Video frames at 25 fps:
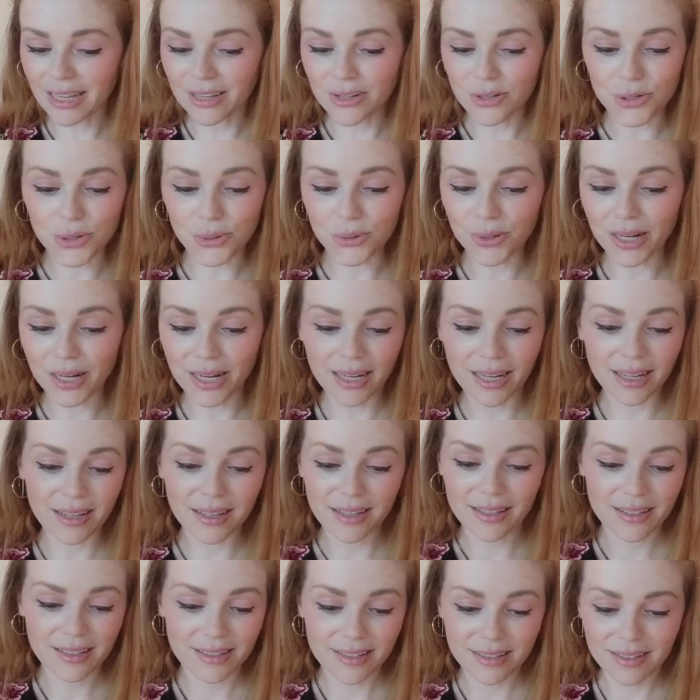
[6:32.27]
enjoy
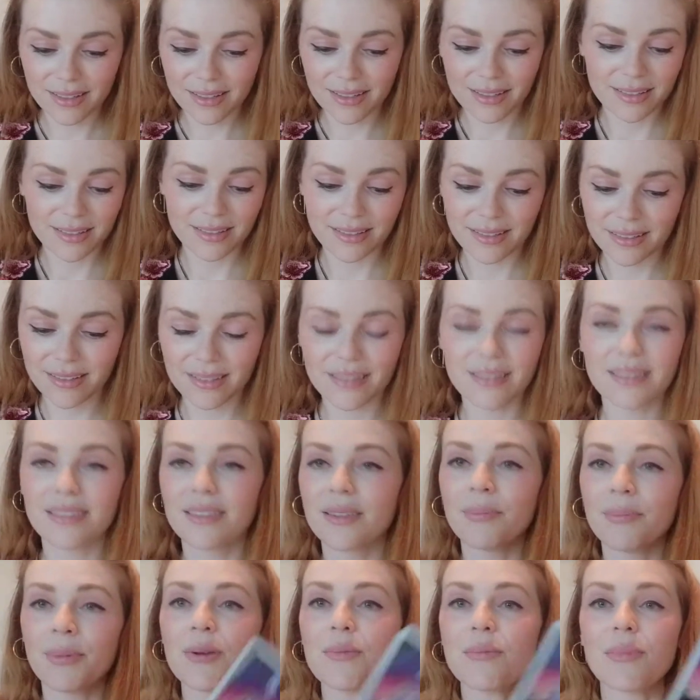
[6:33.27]

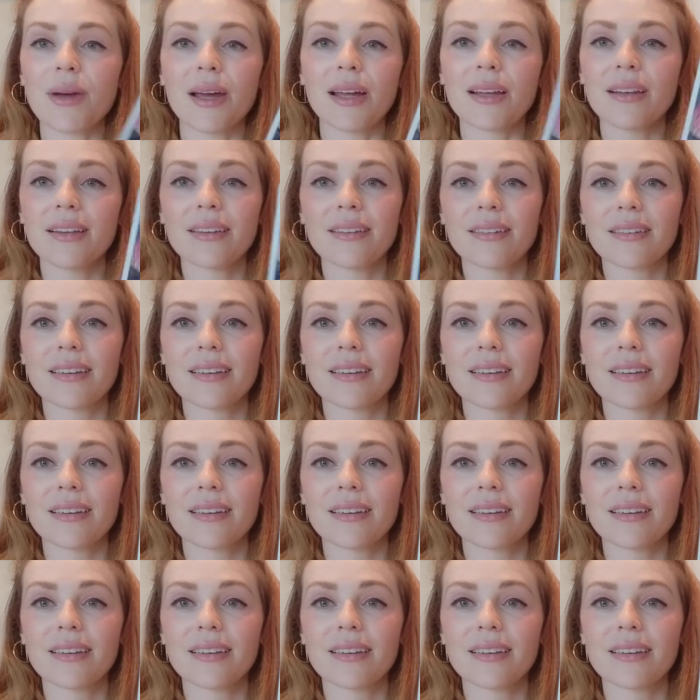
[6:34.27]
the moment,